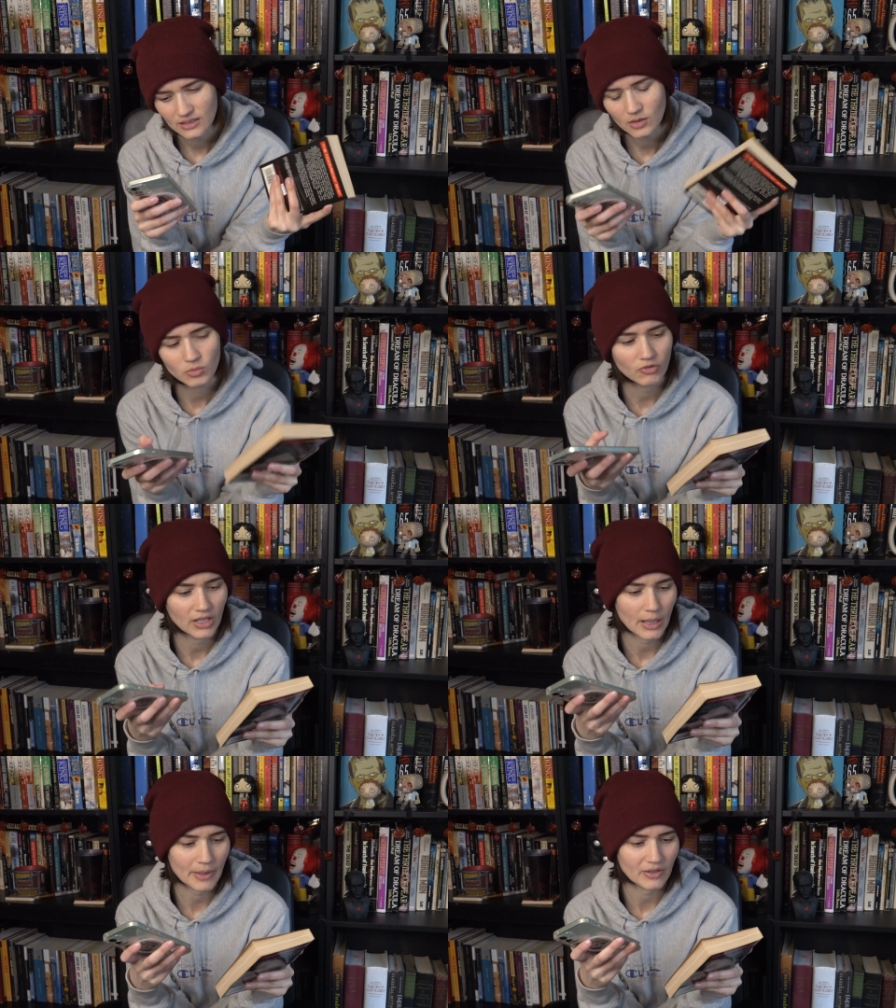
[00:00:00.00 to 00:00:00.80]
The movie
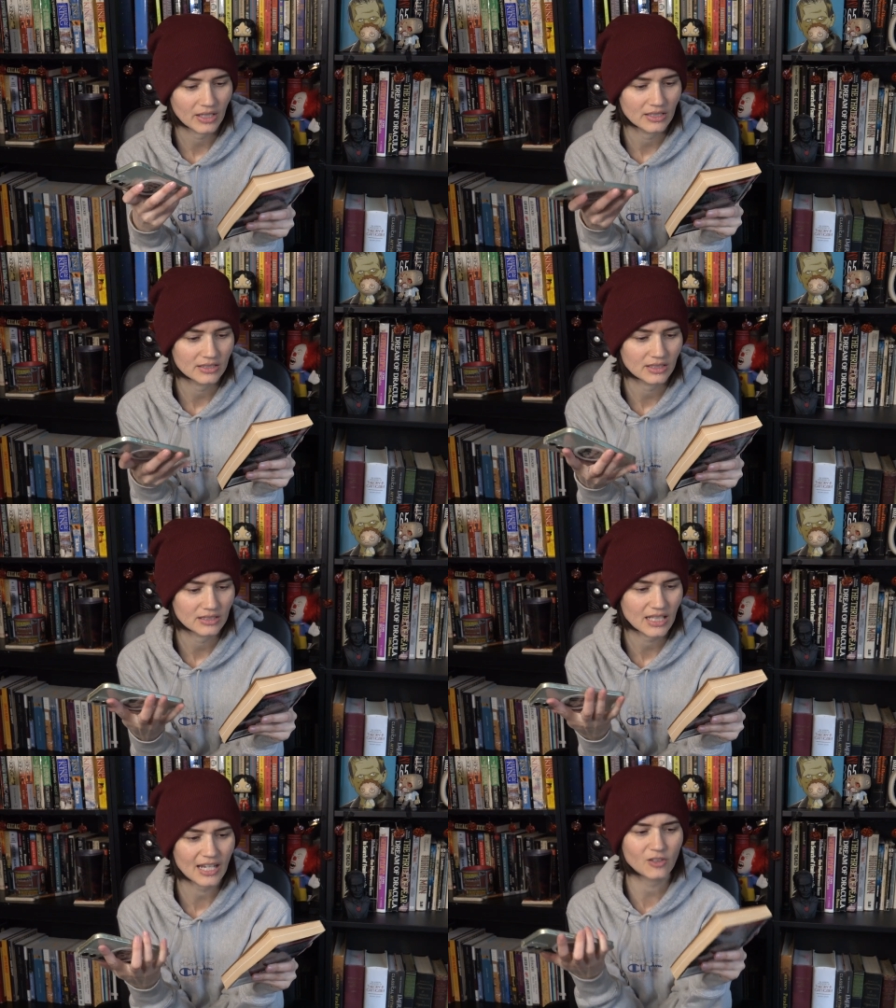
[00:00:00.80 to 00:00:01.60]
came out in
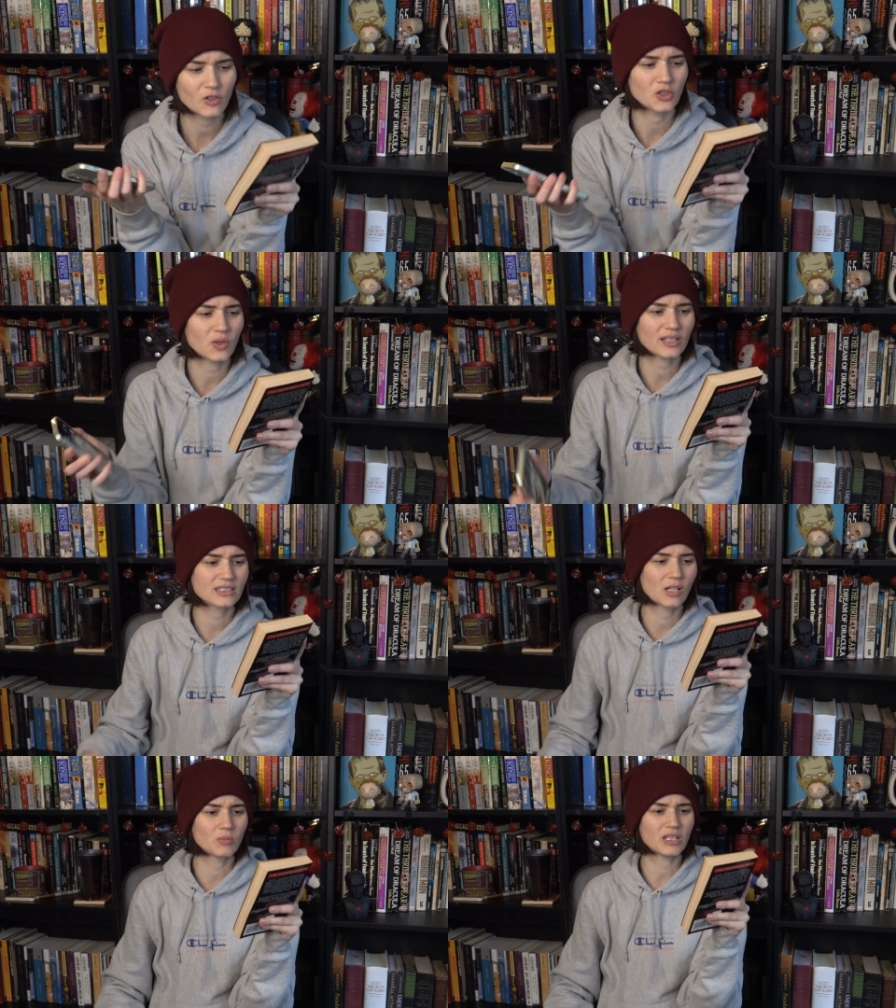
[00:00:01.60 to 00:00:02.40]
'96. I don't know. You guys
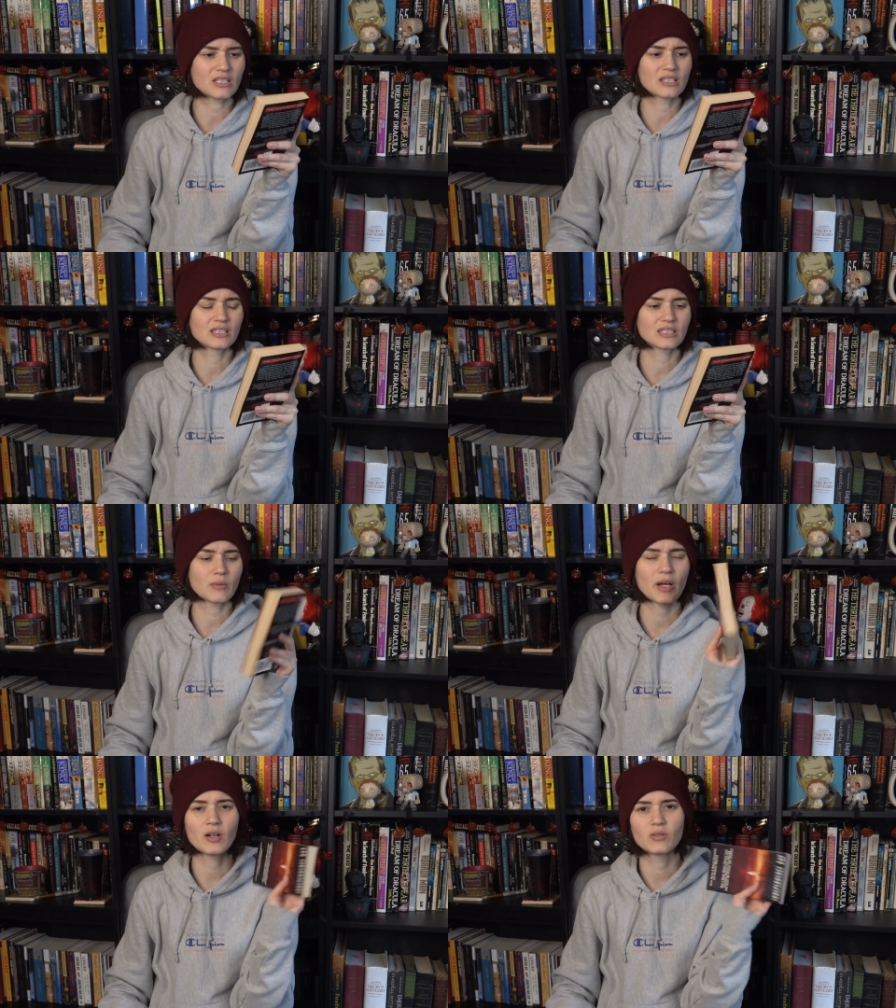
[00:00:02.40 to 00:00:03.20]
tell me. Did this
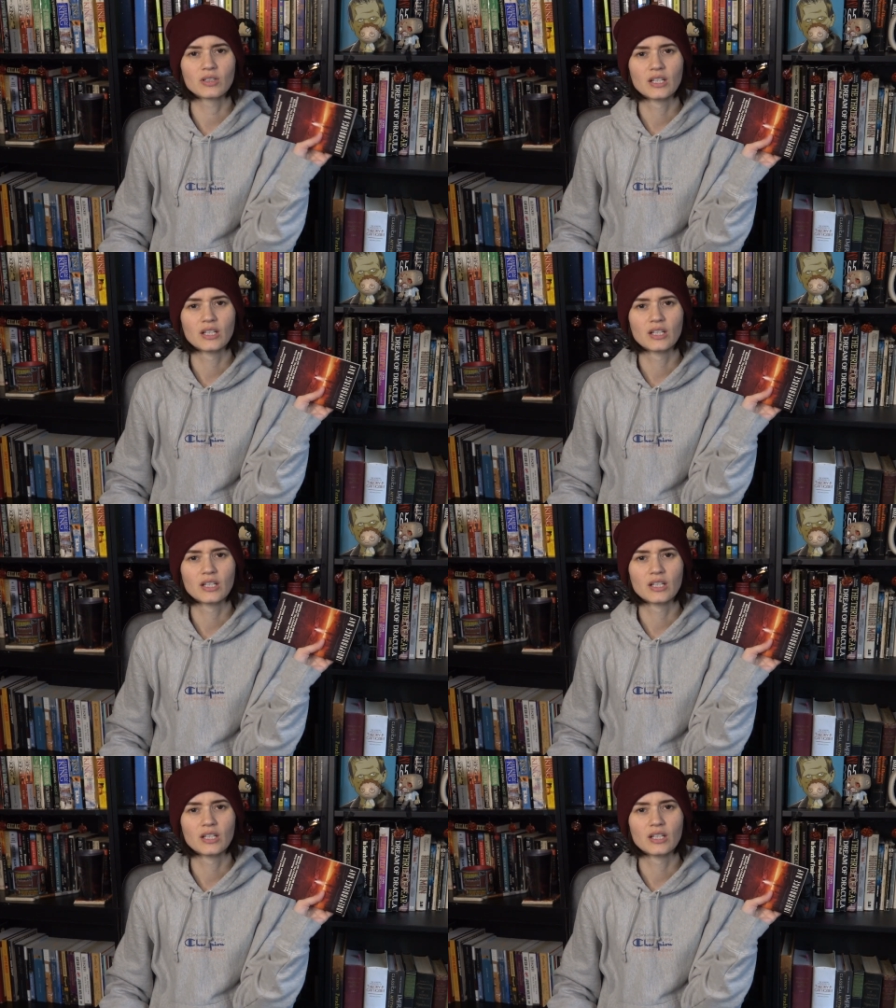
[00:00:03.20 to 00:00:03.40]
come out?